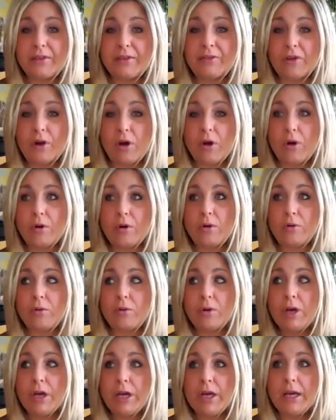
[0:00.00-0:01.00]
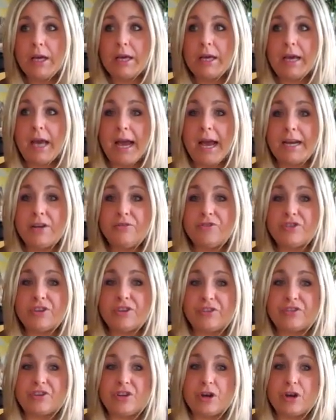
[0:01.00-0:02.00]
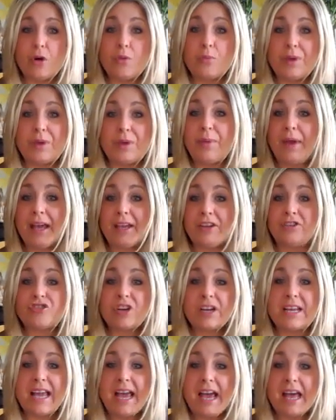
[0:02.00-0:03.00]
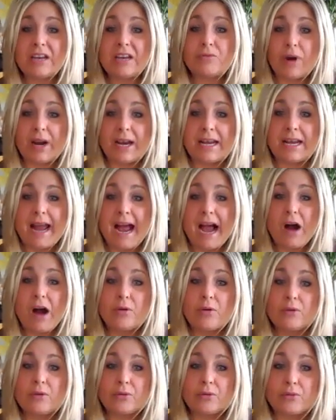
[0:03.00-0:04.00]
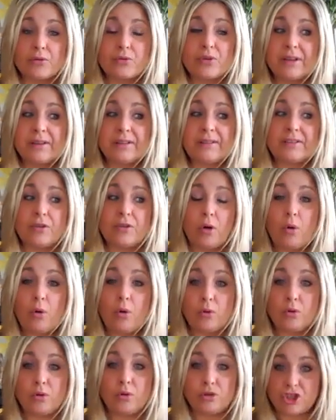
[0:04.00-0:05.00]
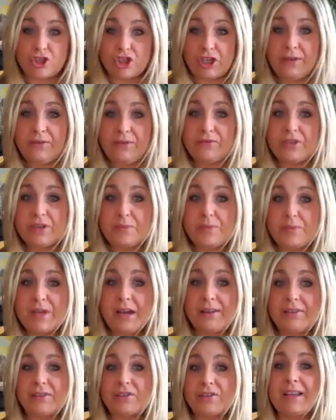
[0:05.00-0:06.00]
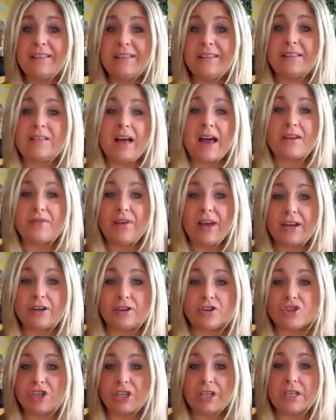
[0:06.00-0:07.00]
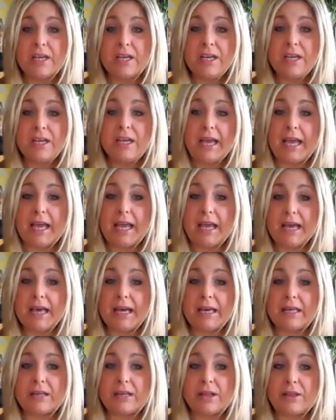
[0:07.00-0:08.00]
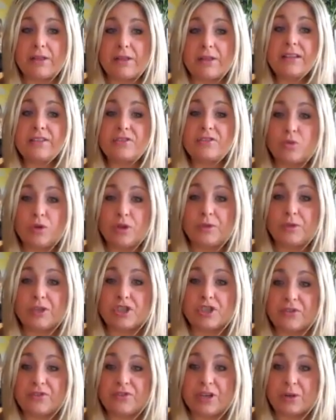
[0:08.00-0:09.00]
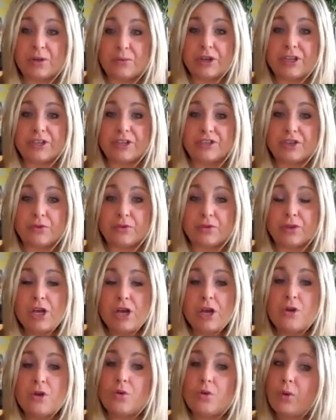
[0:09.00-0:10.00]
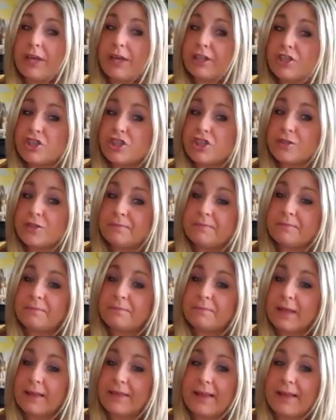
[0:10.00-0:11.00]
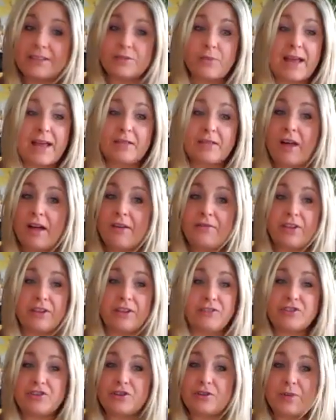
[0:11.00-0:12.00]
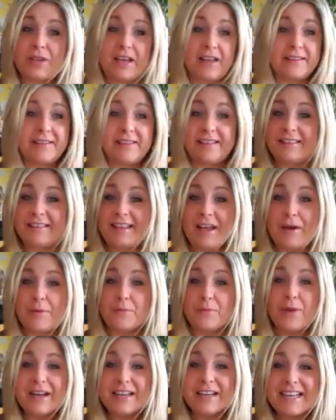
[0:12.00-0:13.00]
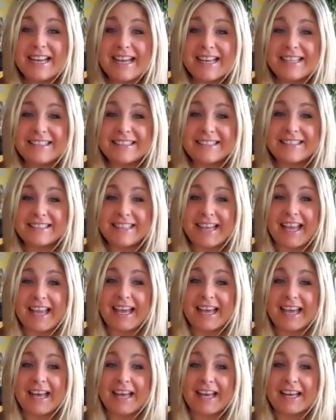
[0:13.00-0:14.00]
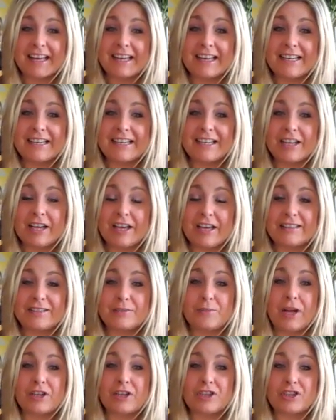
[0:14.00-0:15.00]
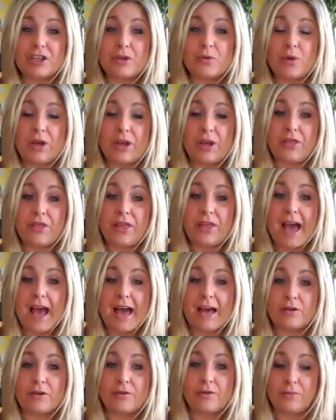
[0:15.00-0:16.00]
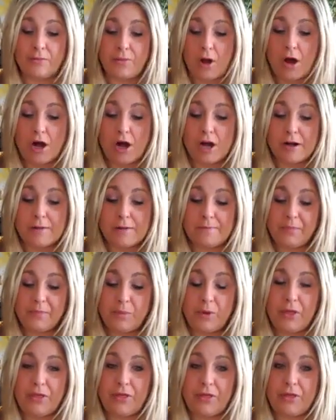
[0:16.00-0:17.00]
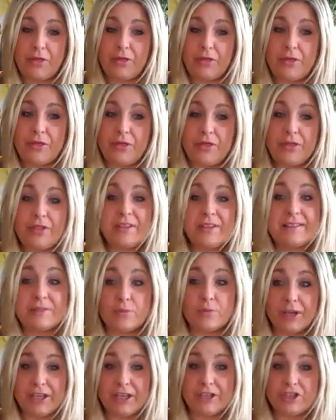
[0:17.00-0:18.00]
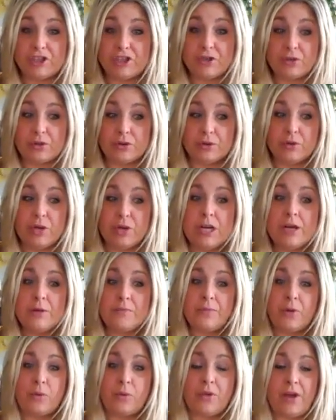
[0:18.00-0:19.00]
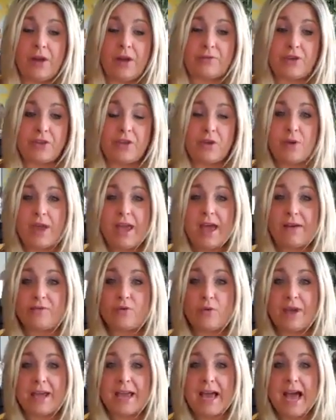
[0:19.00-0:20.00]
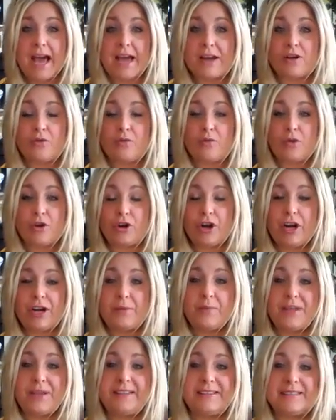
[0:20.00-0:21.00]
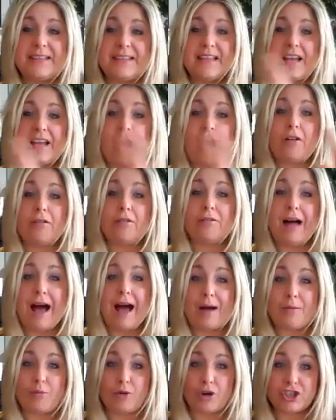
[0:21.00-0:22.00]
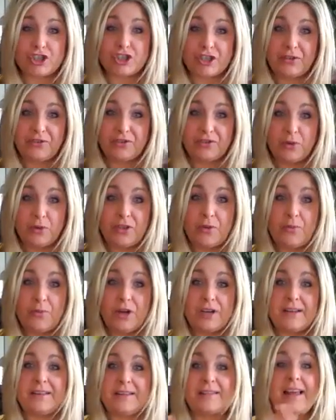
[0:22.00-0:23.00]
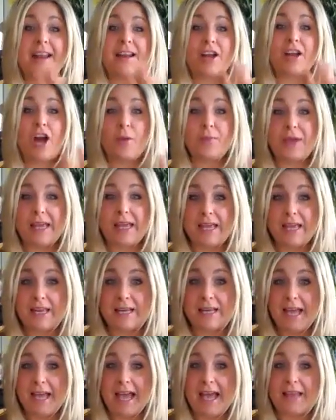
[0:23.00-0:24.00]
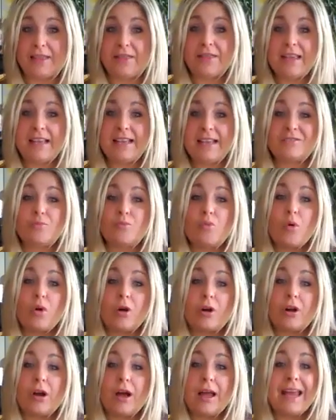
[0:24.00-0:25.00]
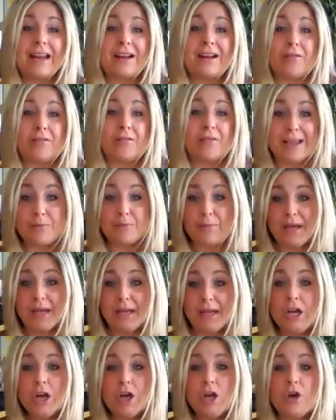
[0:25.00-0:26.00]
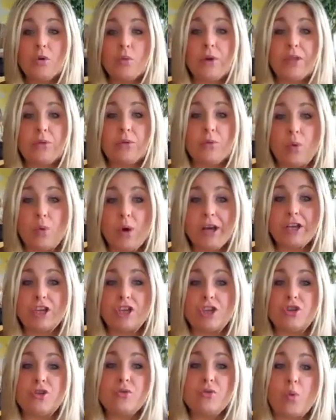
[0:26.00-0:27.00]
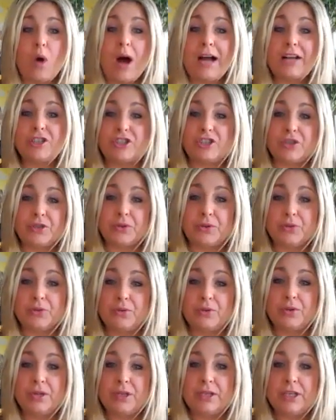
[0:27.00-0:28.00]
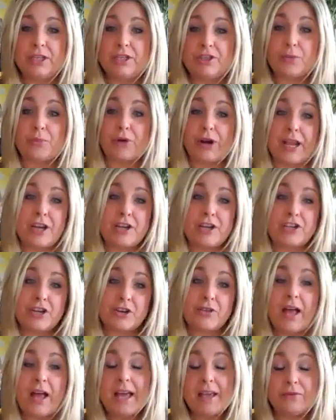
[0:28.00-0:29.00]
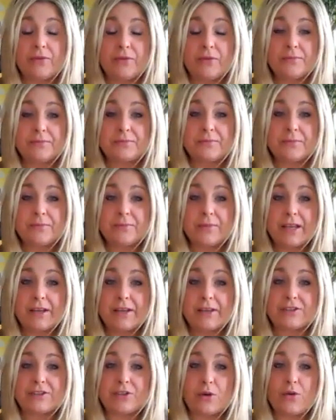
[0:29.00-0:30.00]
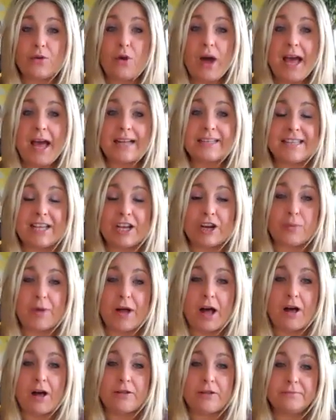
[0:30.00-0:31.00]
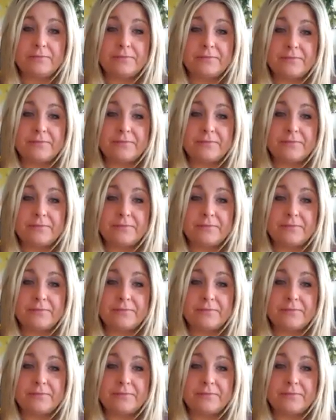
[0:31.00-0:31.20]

So kind of just, be patient again right now through this whole shift because there is a lot of energy and things will be shifting pretty soon, which that's why I love this too, because it's the abundance. And especially with that, with this week too, with everything we have going on, we're going to be seeing a lot more shifts with abundance kind of coming in and things more in alignment with what you want to bring into your life. So go ahead, Tinkerbell.